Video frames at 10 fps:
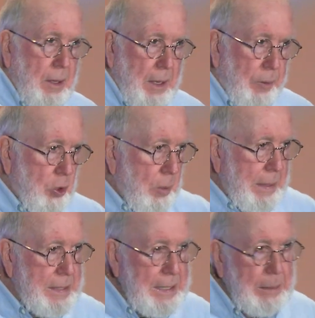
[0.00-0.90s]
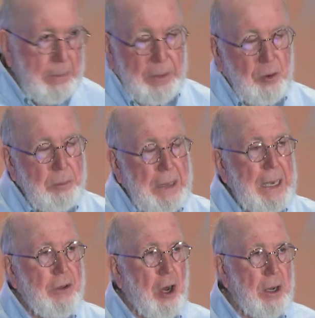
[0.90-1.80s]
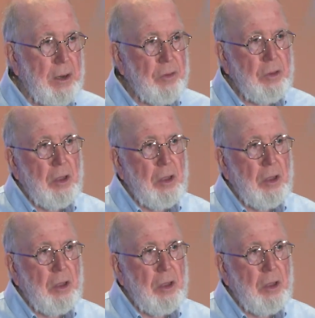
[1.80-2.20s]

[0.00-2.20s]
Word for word: And they're on my team. And there are many artists